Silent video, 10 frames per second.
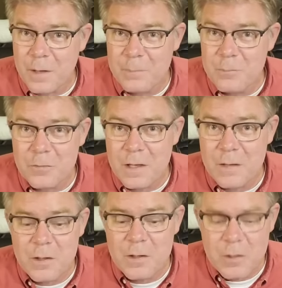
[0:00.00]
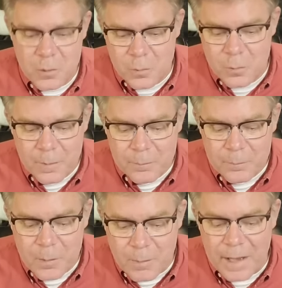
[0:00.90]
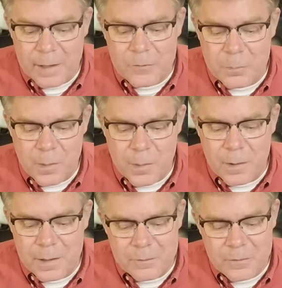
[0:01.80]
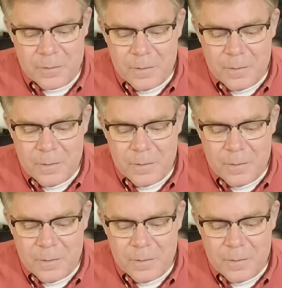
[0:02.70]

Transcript: I'm just giving you my experience,